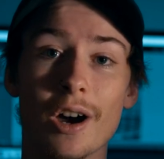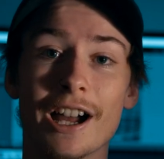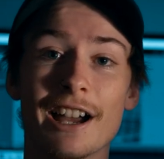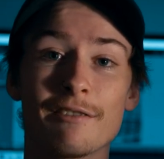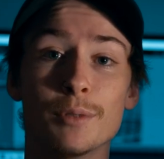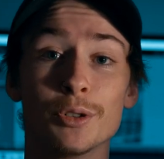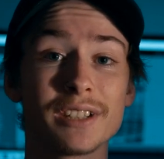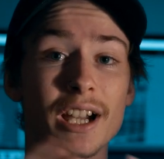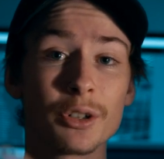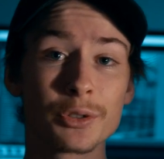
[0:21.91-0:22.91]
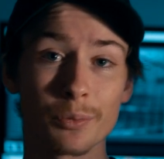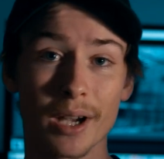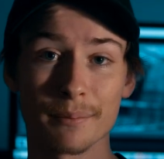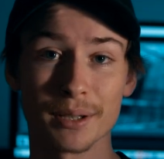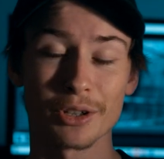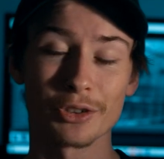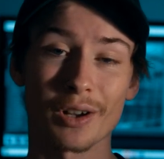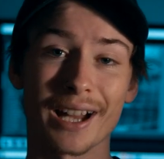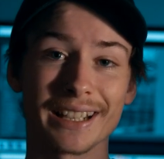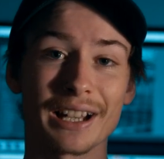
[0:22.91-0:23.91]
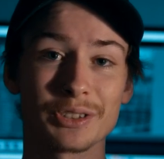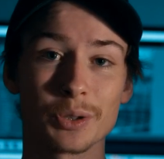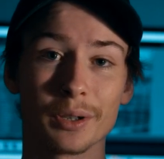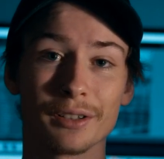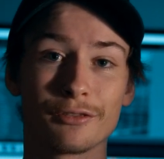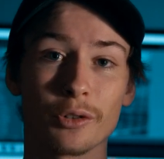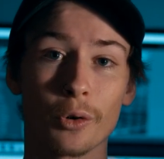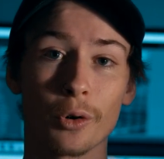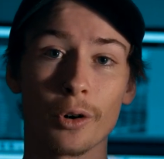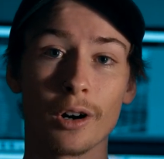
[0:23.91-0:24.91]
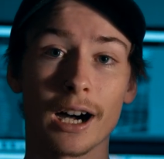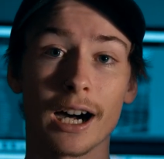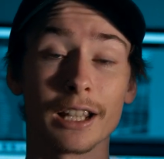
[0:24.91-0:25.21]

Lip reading: I have moved elsewhere because I now do it for